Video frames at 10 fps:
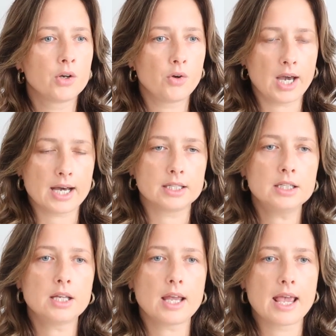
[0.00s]
who had
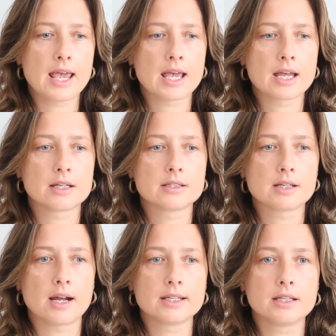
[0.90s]
it,
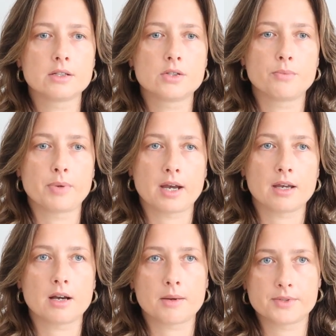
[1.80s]
and I needed to
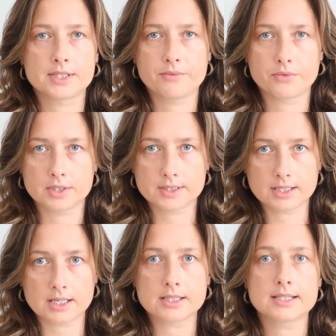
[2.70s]
pay obviously for the
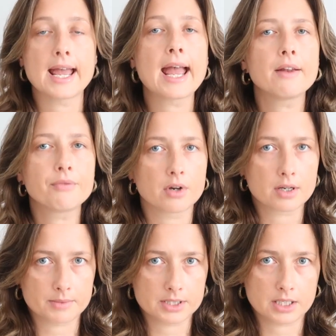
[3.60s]
studies and for
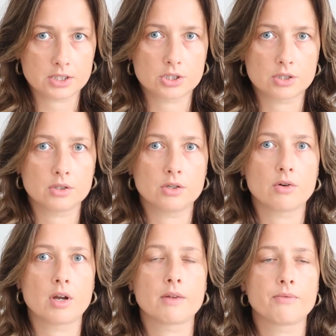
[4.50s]
accommodation, you
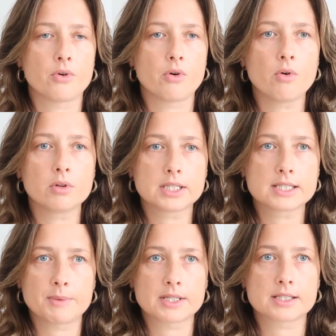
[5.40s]
know, and for all the
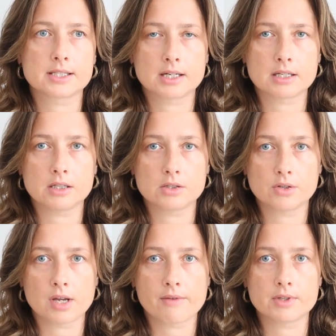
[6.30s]
expenses that I needed
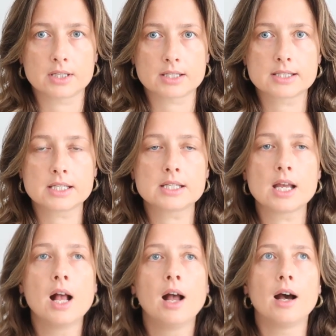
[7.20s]
to have in that
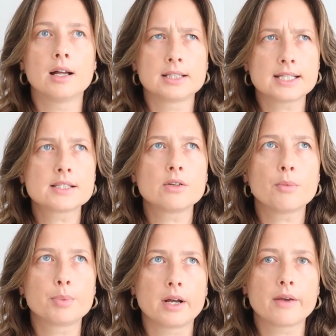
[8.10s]
city, unless you
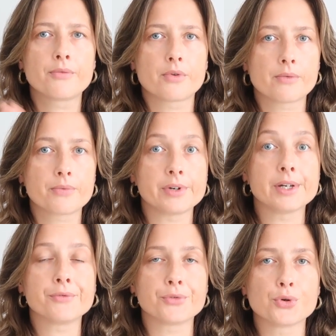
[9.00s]
apply for a
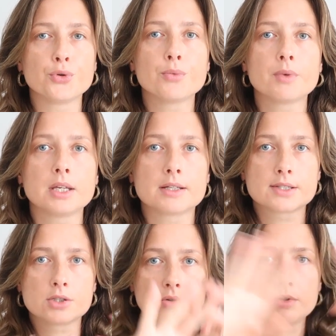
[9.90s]
free room in a
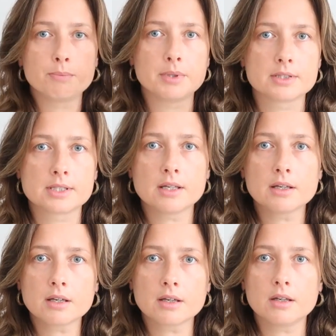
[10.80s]
student
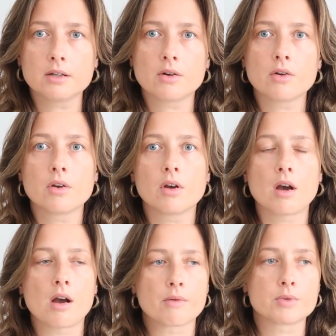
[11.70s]
building, you know,
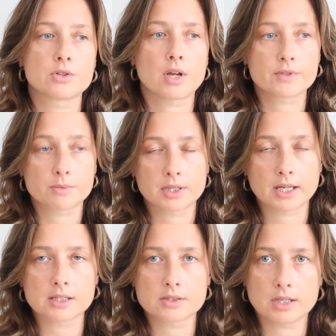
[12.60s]
which you have to be
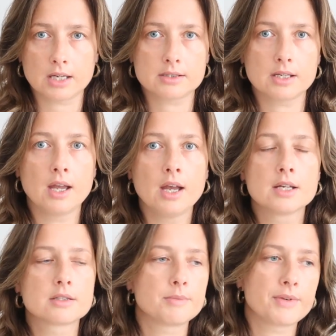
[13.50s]
lucky to get.
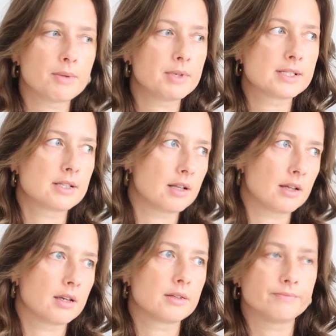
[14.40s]
So my family said,
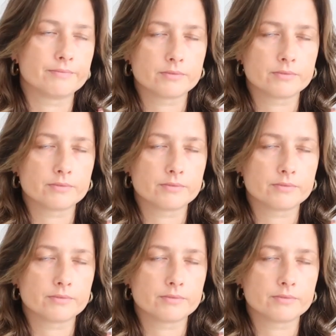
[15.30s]
like,